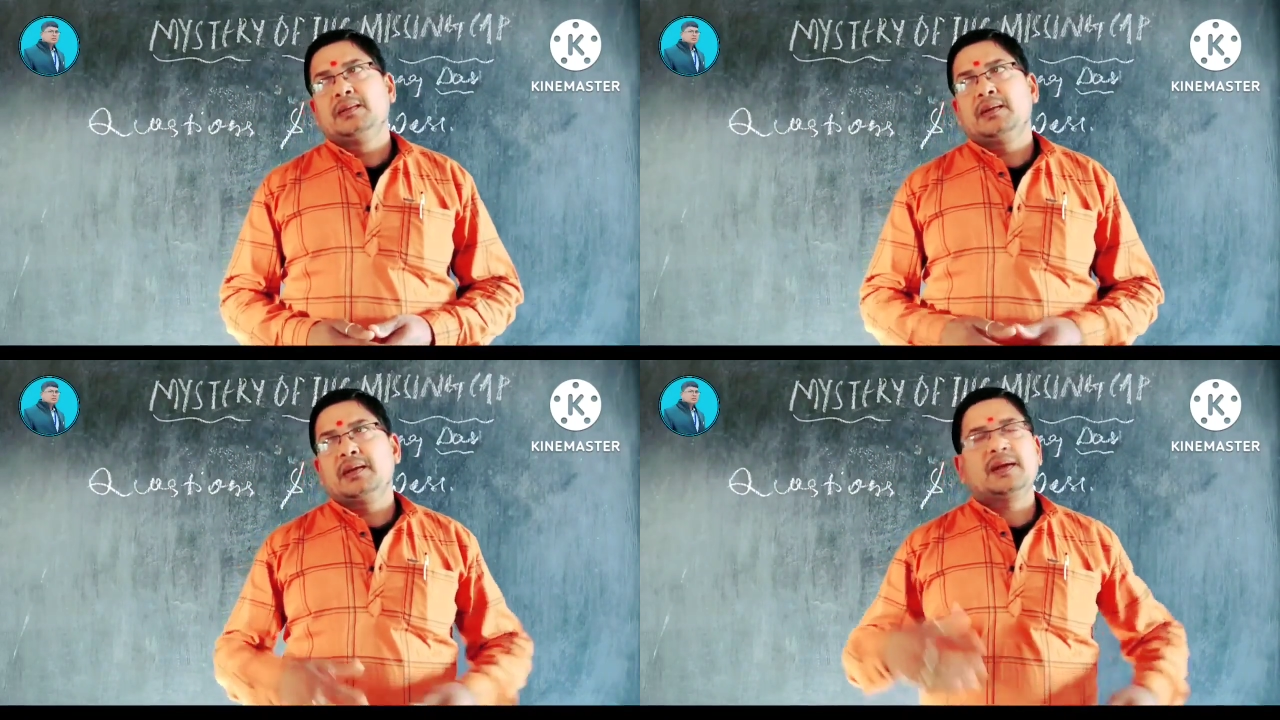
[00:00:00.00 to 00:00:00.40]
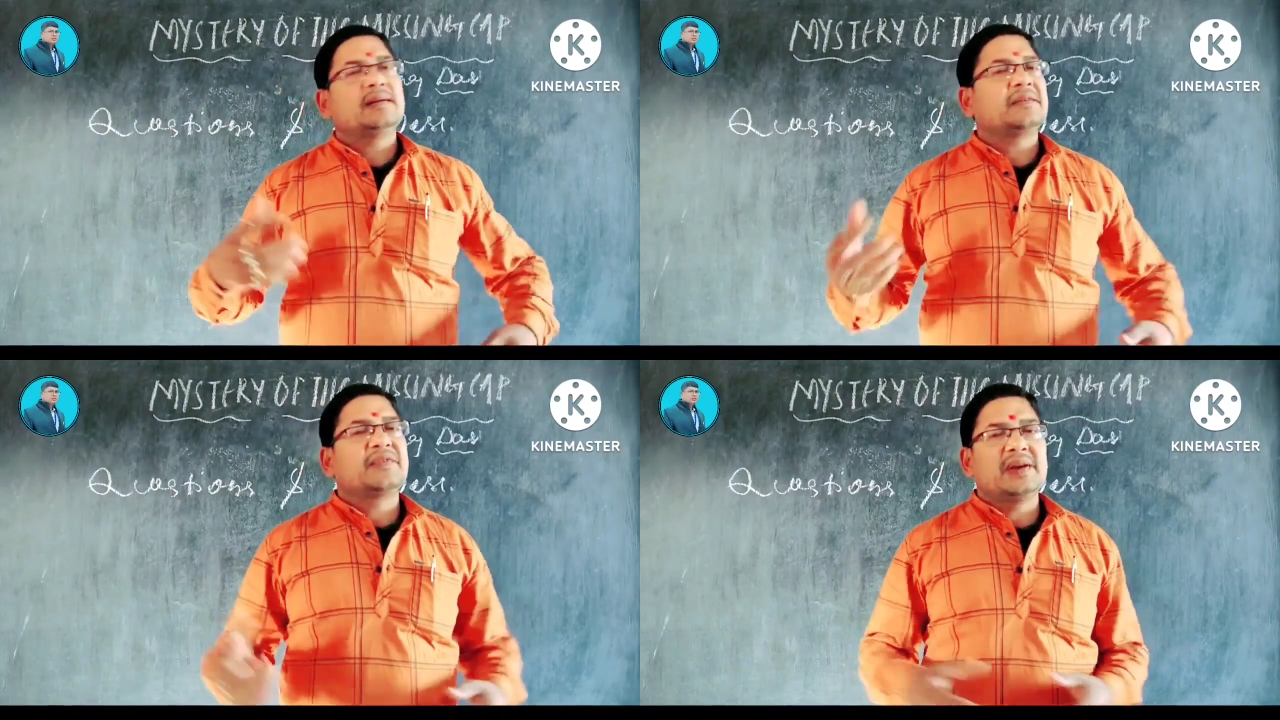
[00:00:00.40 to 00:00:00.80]
The
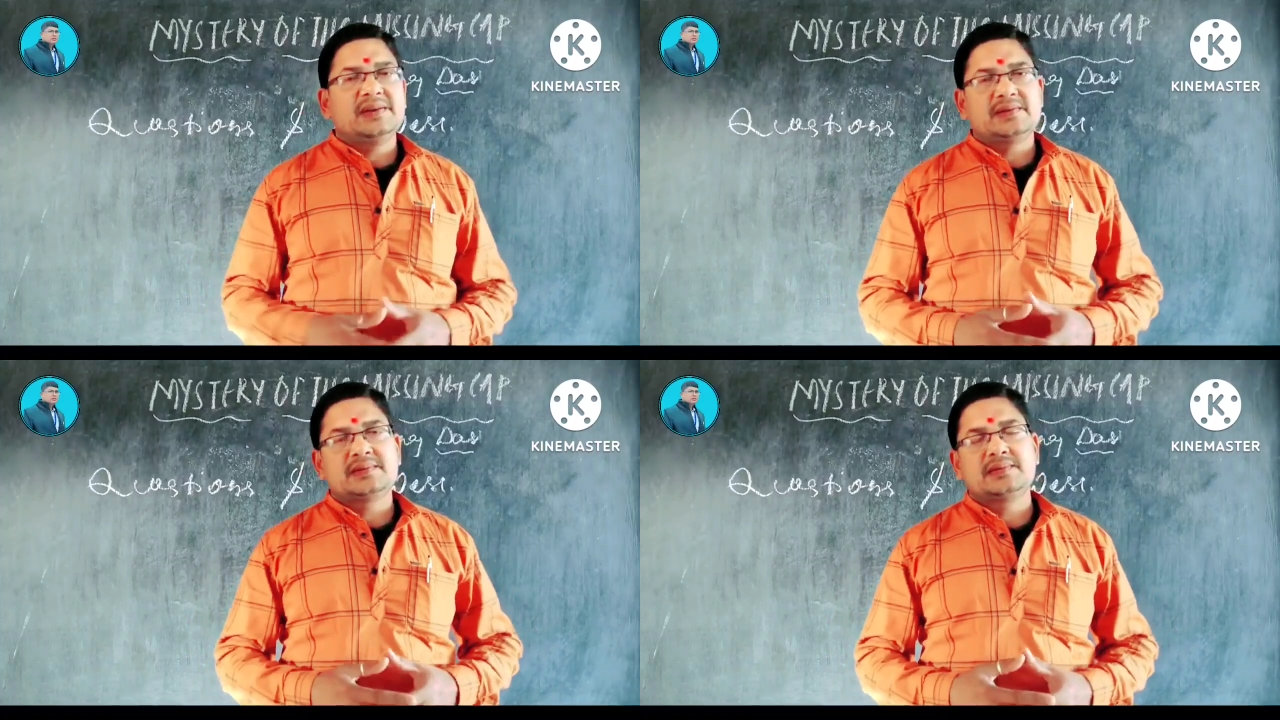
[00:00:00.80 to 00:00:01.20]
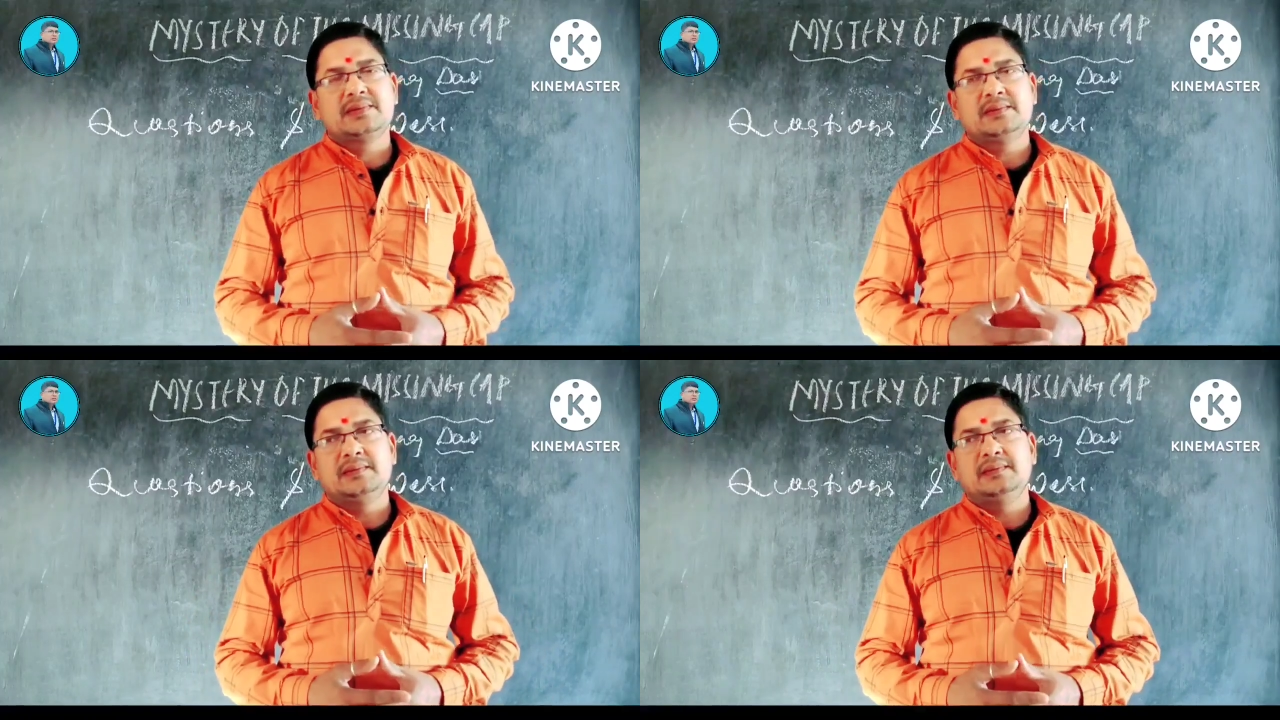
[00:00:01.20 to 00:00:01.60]
narrator
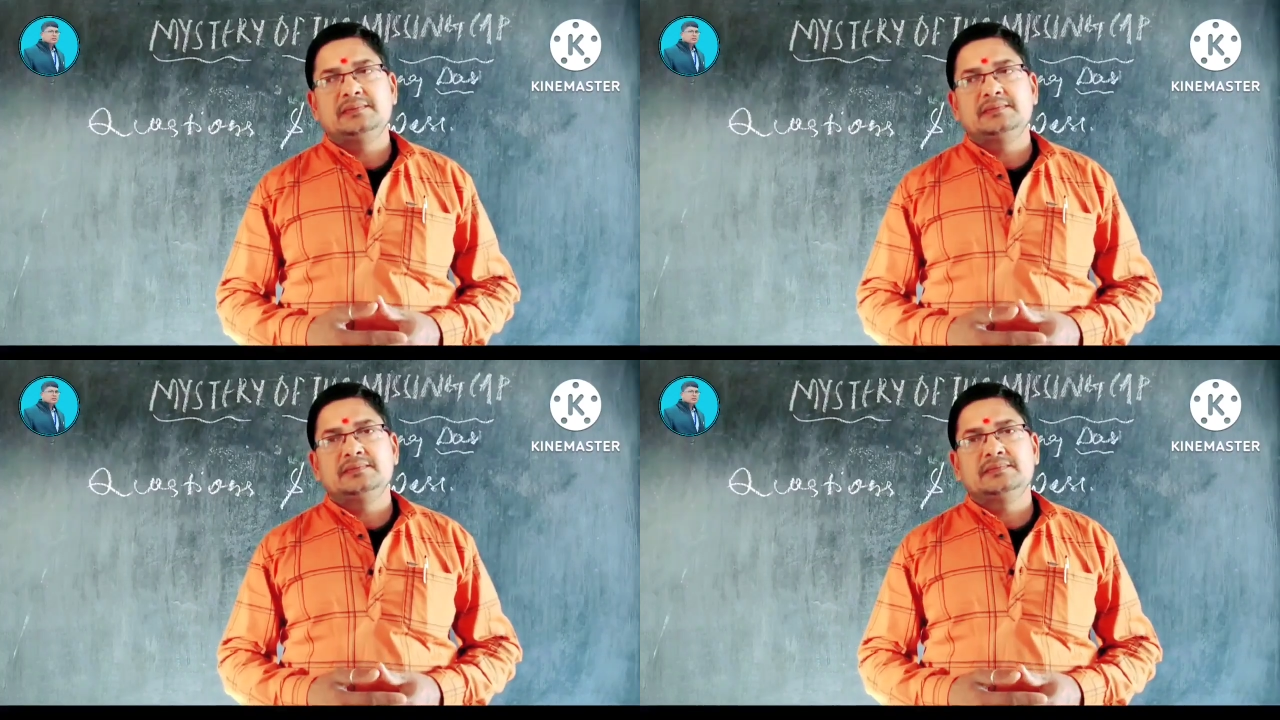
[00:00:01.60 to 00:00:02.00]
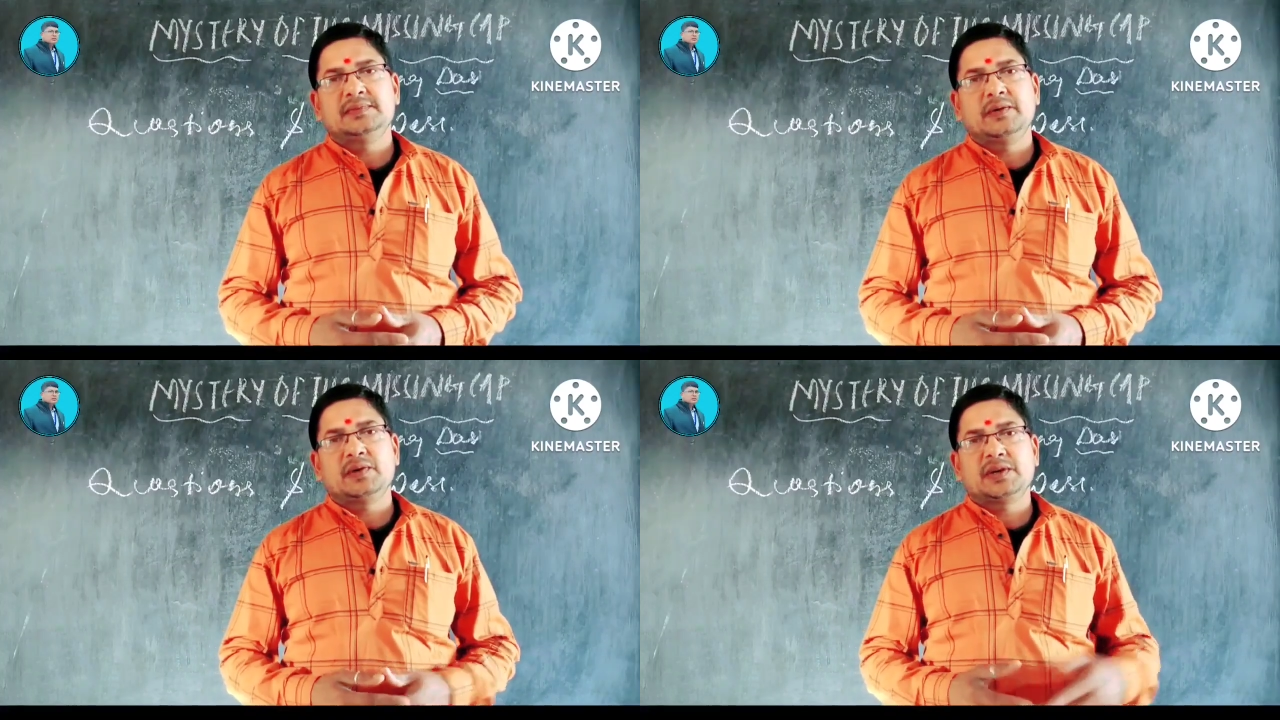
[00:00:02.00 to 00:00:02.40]
friends,
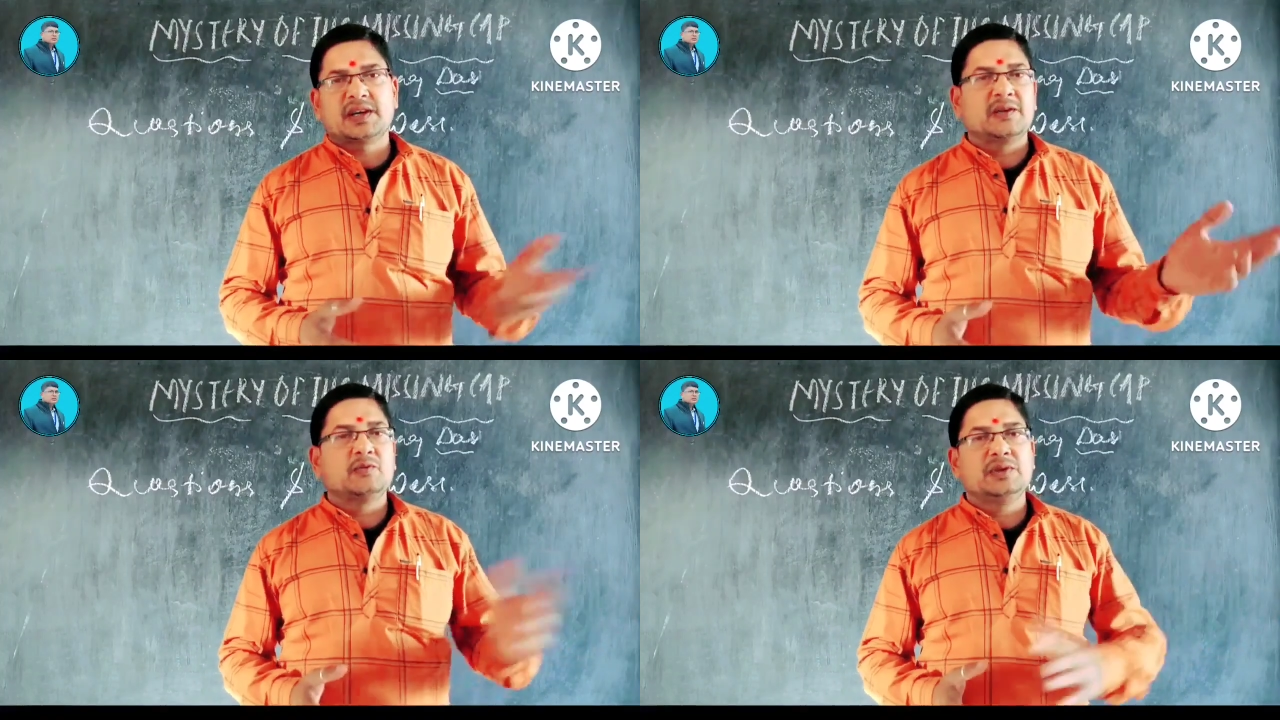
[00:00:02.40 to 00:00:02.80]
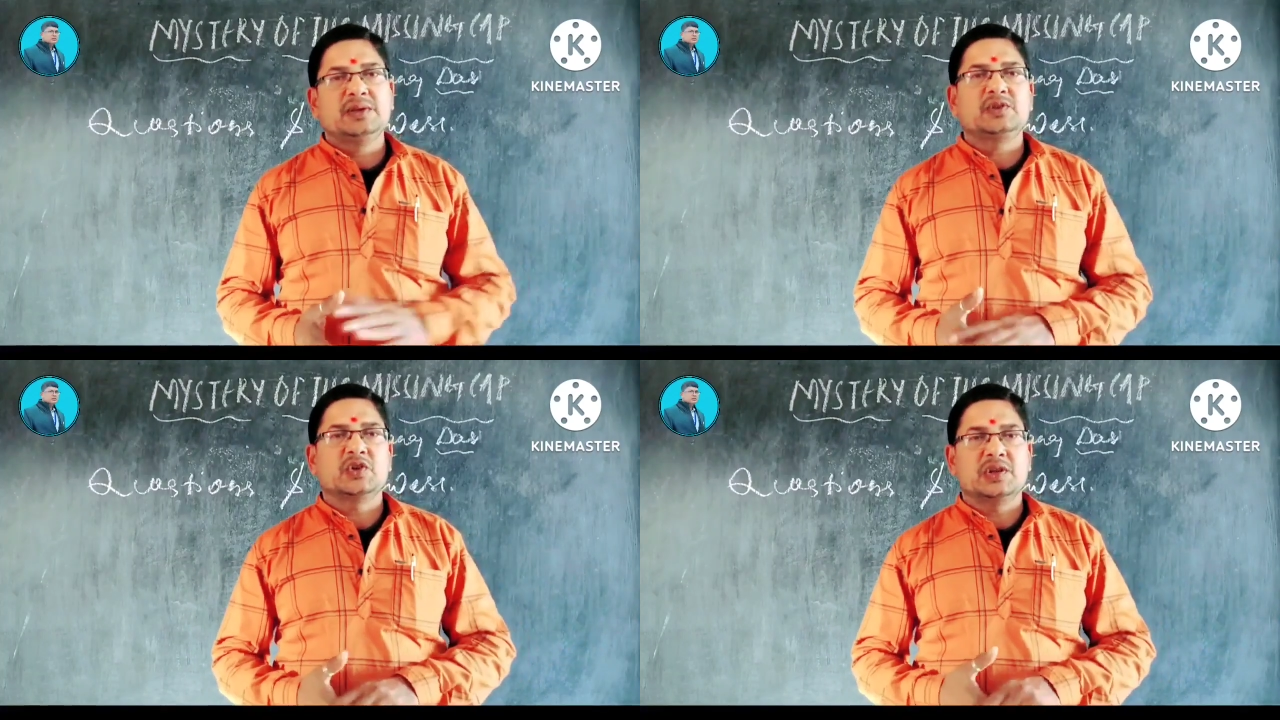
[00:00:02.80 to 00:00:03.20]
they were talking
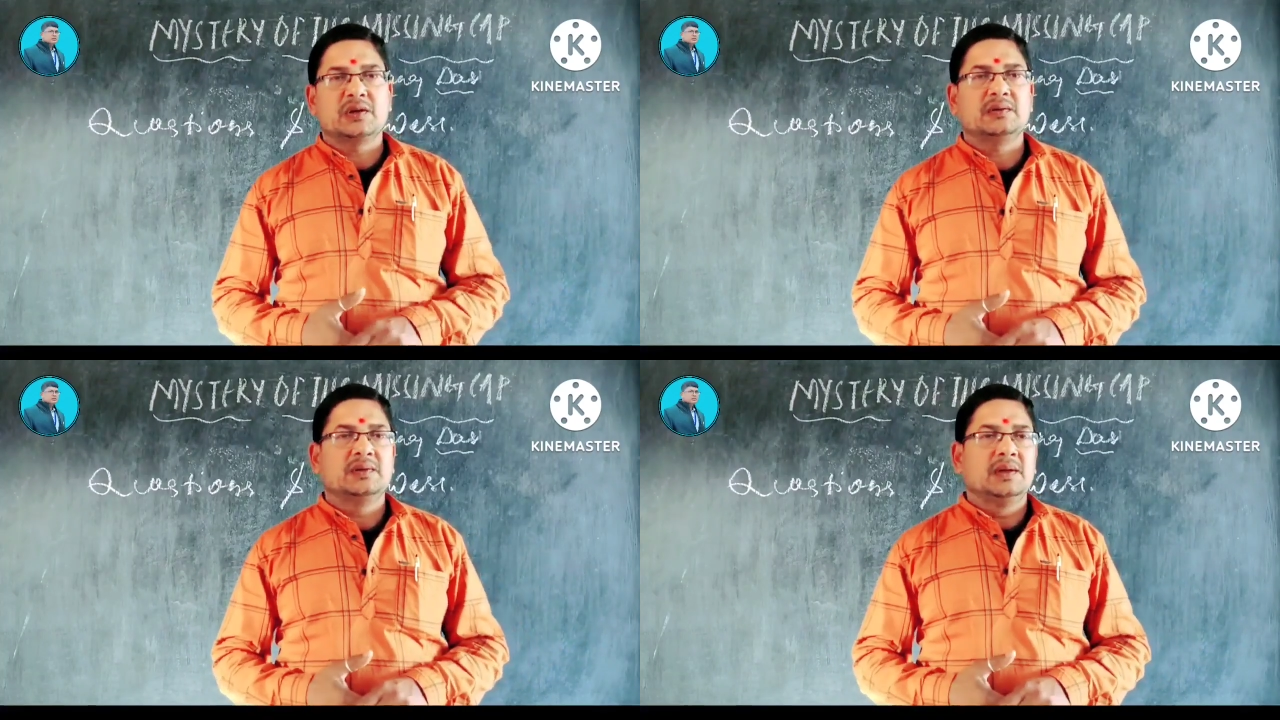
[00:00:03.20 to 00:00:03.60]
with each other